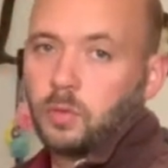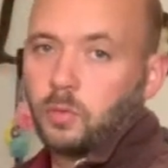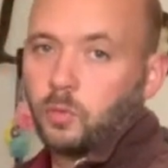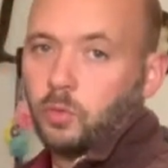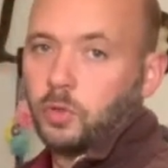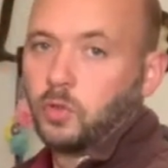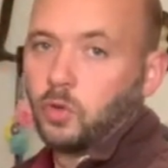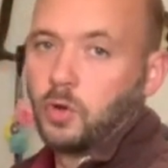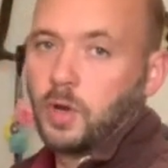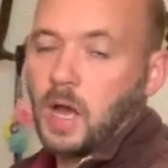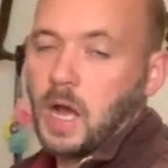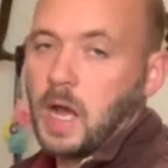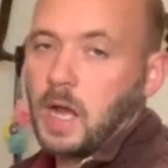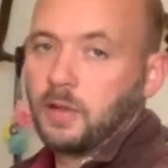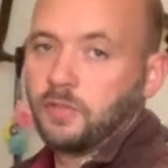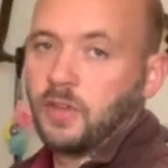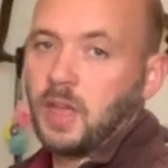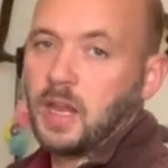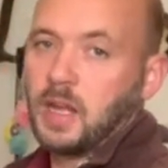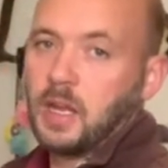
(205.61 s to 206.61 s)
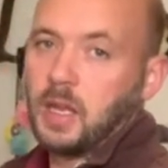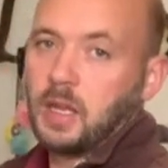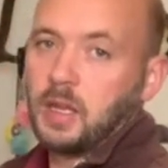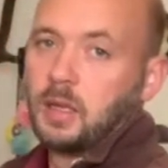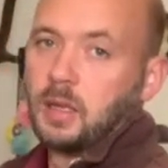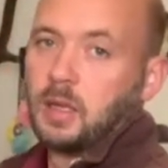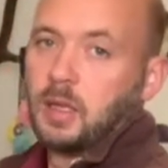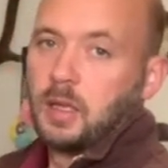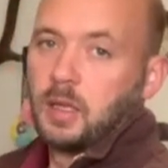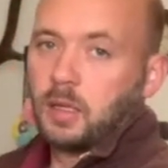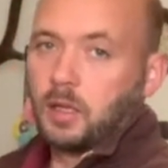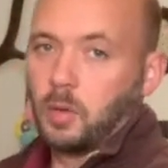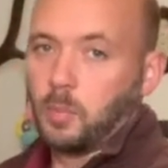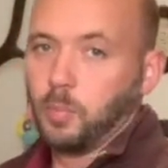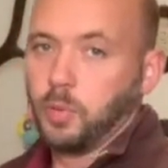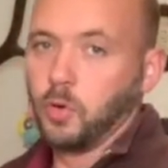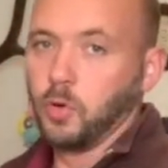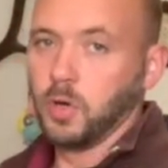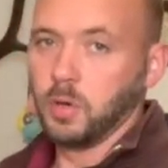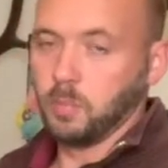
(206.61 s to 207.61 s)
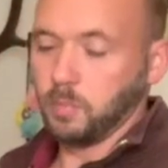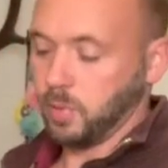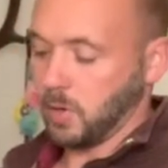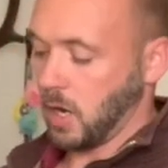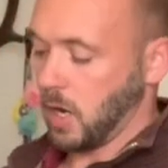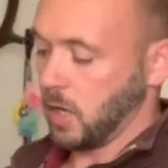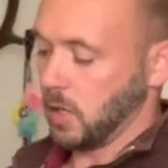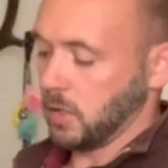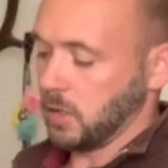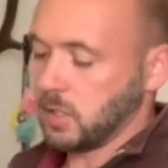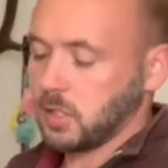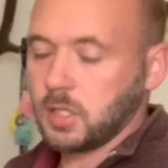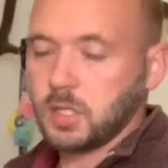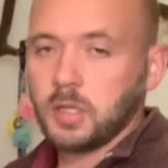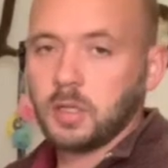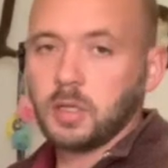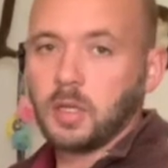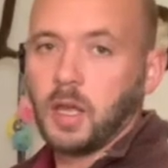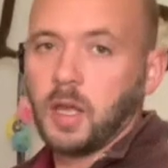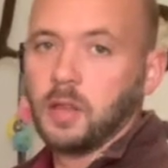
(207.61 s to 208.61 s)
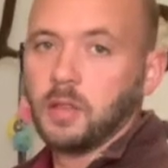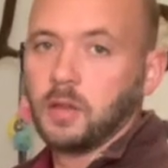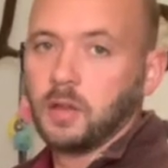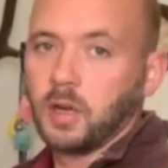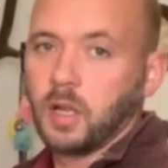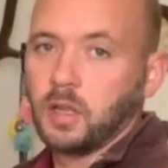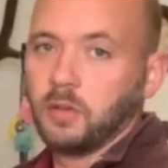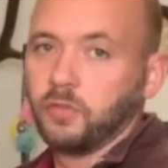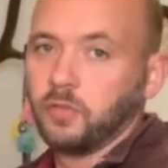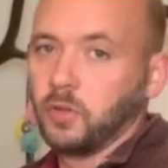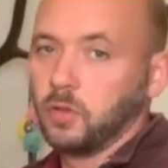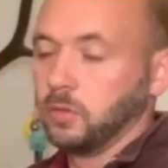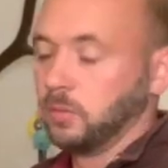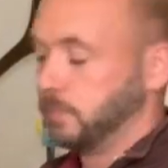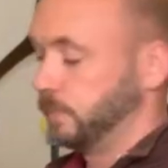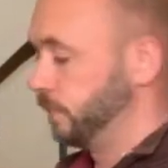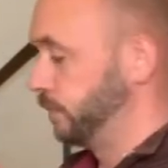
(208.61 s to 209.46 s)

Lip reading: we don't have any component parts in the rifle.